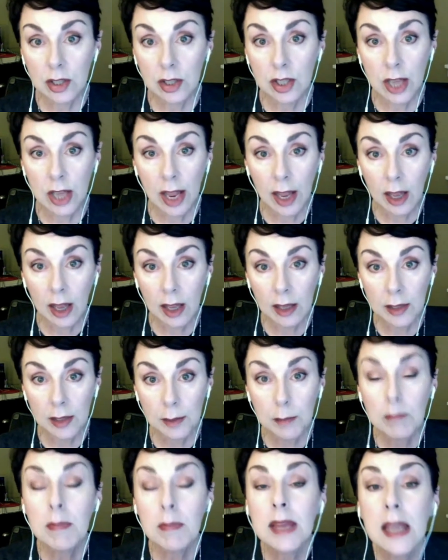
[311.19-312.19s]
and
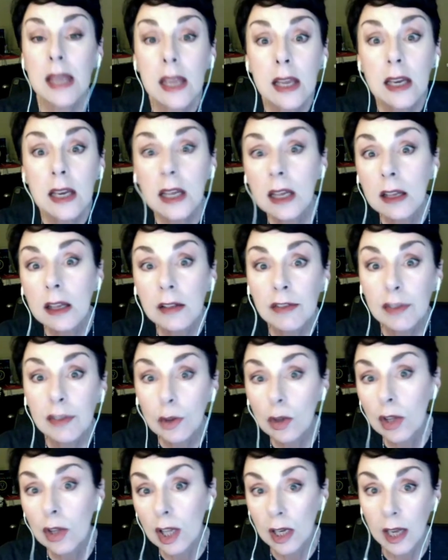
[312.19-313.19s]
meaningful
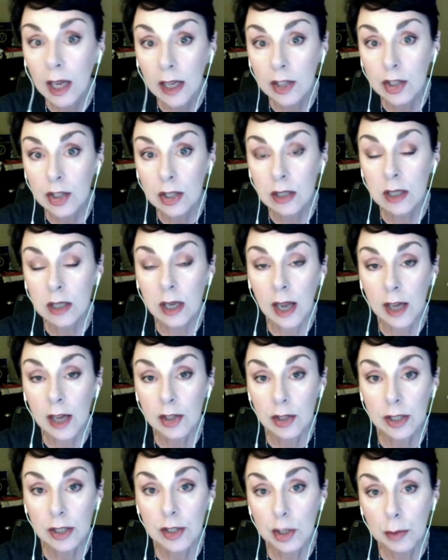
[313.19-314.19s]
connections and actually
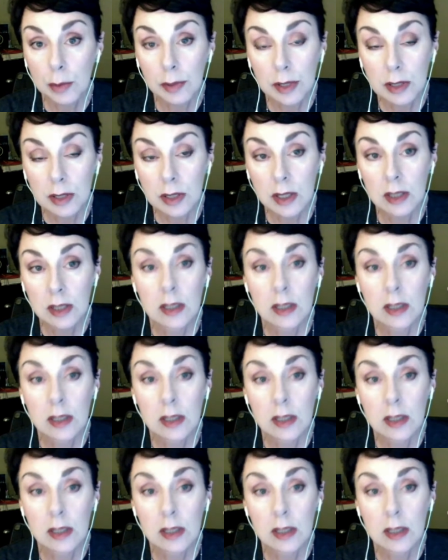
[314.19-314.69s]
do business.